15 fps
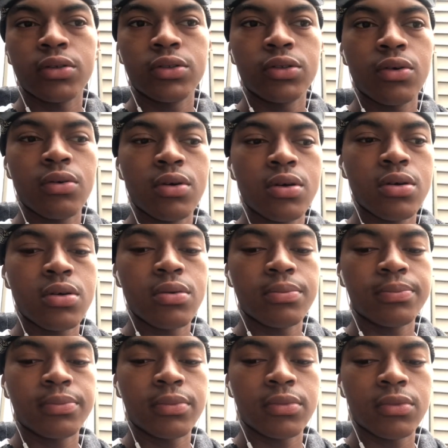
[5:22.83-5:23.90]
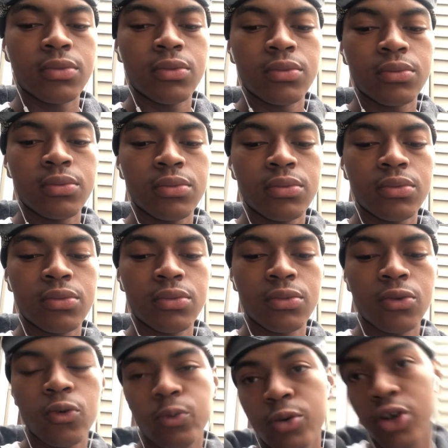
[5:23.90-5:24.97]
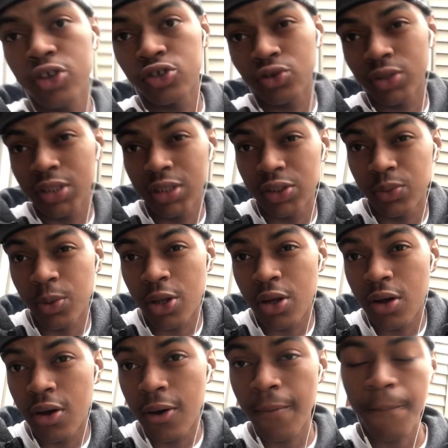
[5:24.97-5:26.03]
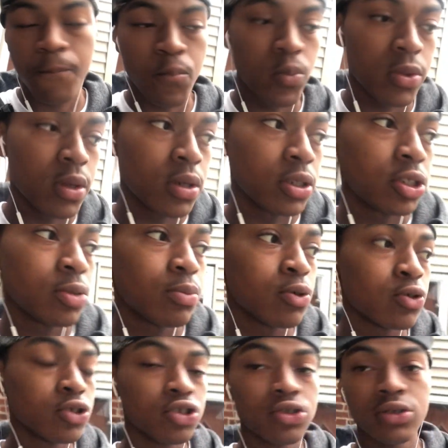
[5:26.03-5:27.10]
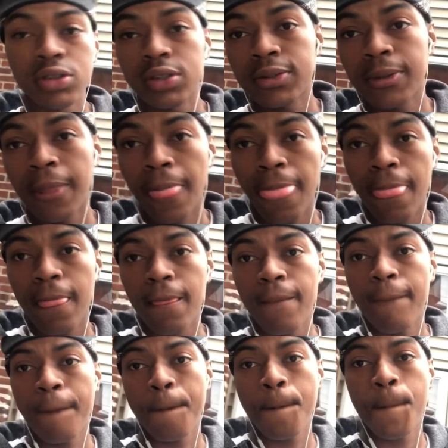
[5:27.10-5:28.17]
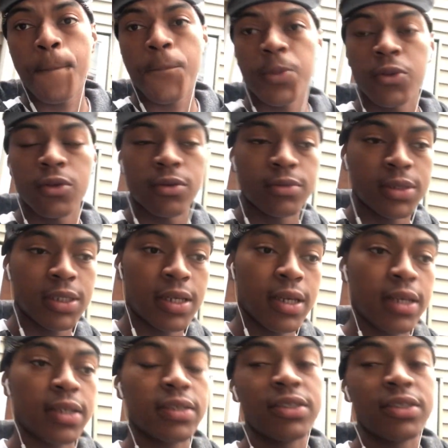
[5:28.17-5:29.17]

So, um, hope y'all enjoyed this vlog. It's your boy Jordan. You know what I'm saying?